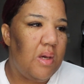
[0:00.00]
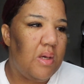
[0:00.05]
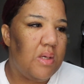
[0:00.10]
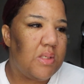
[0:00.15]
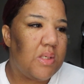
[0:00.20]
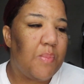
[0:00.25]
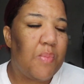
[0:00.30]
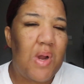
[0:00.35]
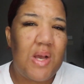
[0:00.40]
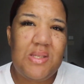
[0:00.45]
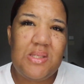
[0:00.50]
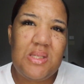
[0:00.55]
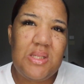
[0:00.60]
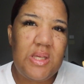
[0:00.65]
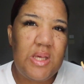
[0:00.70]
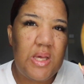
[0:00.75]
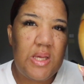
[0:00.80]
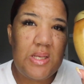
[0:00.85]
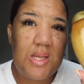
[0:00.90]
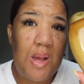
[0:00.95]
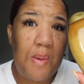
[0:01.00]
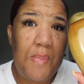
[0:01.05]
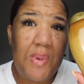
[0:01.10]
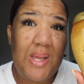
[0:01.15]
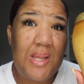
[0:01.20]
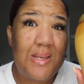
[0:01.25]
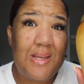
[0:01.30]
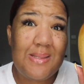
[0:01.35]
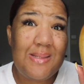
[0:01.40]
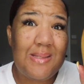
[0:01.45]
surprisingly it i
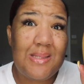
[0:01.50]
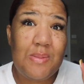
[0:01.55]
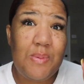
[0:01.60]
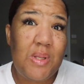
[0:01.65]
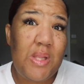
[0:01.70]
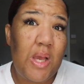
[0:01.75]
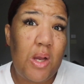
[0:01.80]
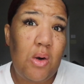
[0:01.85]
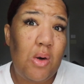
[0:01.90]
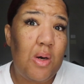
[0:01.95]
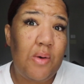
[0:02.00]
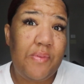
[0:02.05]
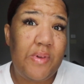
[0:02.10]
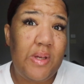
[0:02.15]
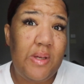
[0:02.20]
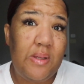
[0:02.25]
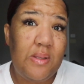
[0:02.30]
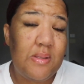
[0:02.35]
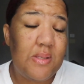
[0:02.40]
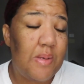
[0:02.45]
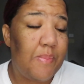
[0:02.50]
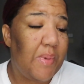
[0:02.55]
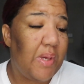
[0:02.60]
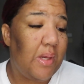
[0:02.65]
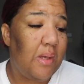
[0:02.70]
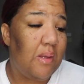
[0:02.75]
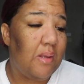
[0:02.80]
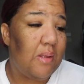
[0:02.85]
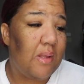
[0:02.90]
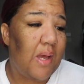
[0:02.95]
mean it doesn't smell like coffee to
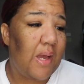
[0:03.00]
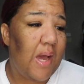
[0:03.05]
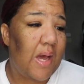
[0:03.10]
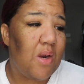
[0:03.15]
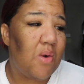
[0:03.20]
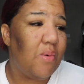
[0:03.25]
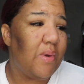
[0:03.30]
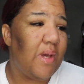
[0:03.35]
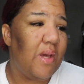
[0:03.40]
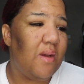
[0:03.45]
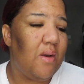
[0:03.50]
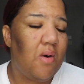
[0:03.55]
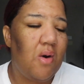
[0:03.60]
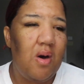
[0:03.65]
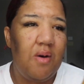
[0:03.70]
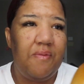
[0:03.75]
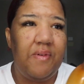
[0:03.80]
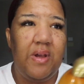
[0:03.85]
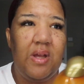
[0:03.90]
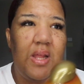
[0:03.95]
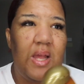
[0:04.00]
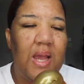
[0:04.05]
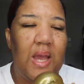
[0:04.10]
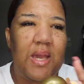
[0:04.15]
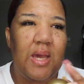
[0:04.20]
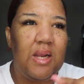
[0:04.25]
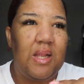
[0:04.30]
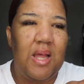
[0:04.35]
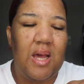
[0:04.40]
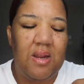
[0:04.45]
me like i don't get coffee like i
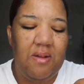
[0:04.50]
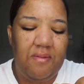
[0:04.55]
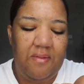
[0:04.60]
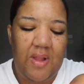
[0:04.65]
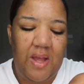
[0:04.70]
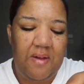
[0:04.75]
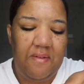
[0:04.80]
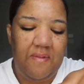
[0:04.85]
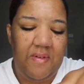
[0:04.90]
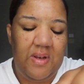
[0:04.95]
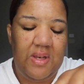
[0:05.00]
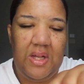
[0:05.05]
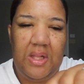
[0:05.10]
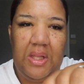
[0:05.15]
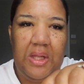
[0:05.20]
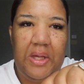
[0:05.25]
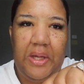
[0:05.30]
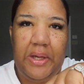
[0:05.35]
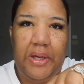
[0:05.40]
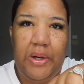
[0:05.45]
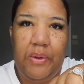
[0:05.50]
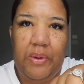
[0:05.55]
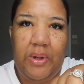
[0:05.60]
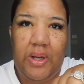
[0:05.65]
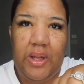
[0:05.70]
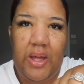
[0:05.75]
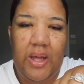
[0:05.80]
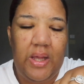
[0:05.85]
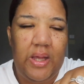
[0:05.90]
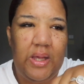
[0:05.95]
get a lot of like vanilla and
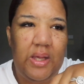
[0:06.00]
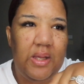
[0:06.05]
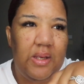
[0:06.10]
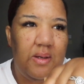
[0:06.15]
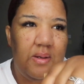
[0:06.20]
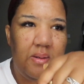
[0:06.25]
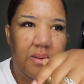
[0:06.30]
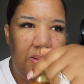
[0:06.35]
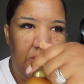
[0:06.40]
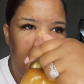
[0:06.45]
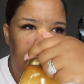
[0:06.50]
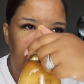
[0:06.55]
coconut and